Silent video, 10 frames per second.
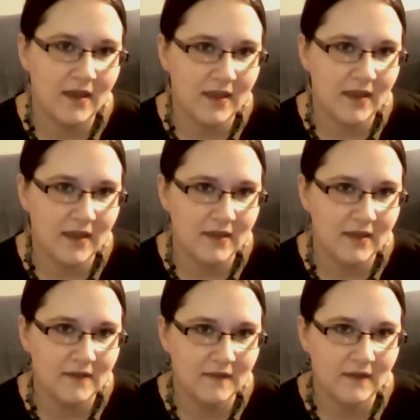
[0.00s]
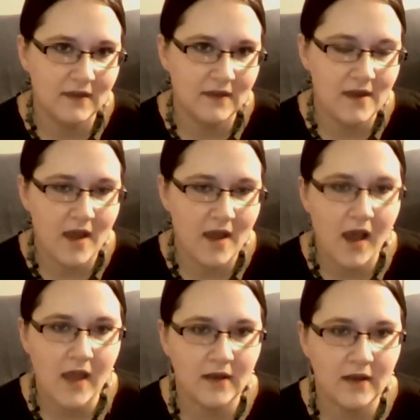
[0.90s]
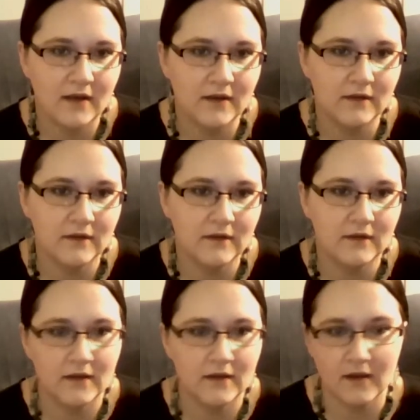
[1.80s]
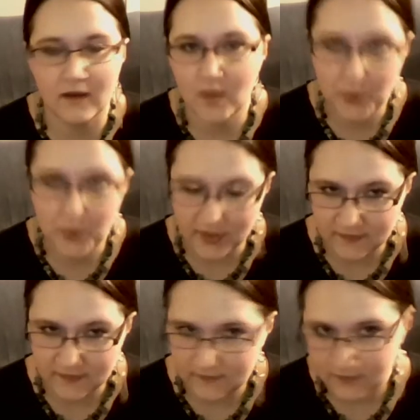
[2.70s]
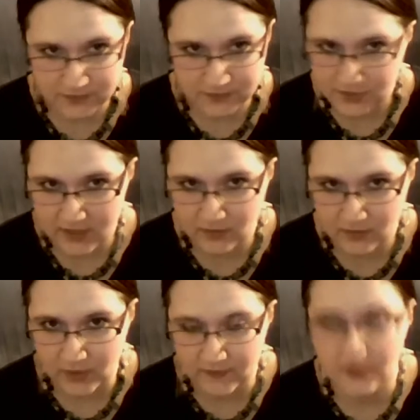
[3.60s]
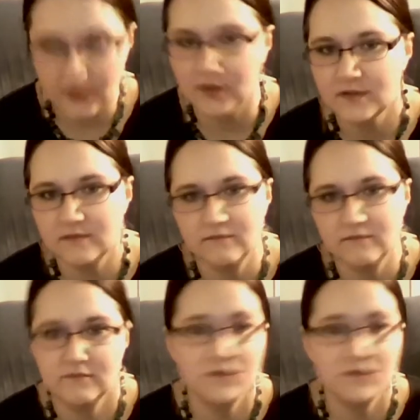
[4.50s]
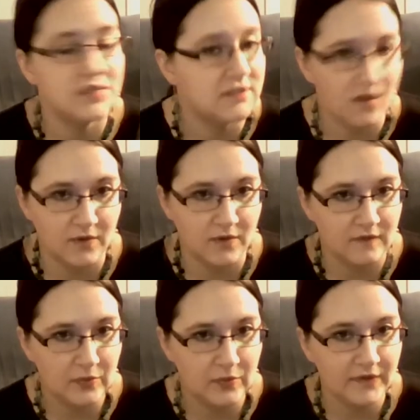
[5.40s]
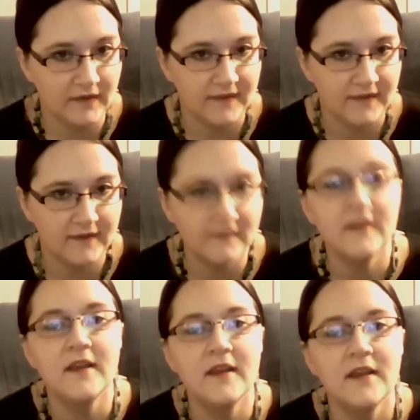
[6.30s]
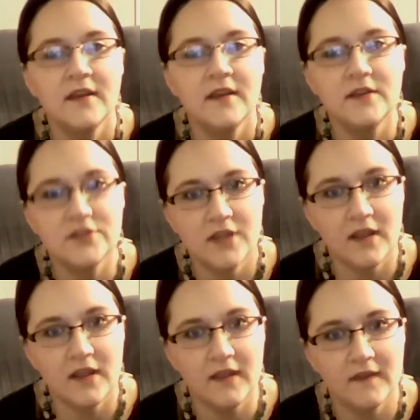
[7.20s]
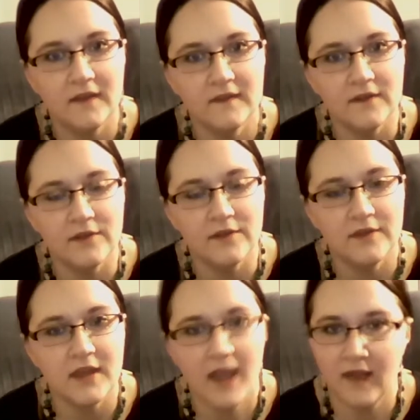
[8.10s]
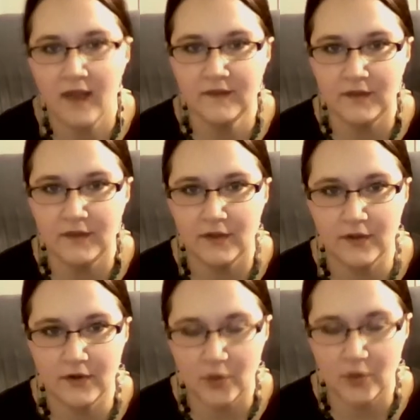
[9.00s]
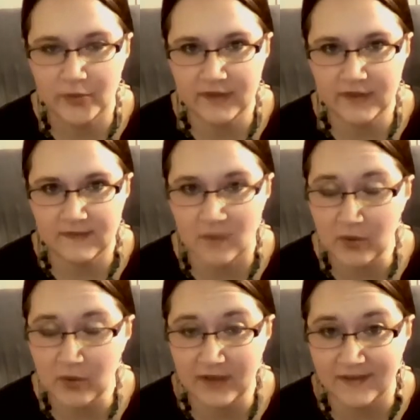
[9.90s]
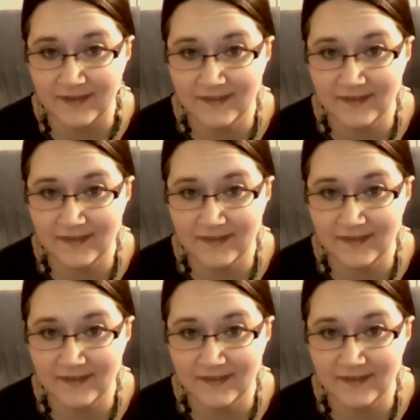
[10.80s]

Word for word: is not a prince who's trying to break the curse. She's not one of the princesses she is the Castle Herbalist Apprentice,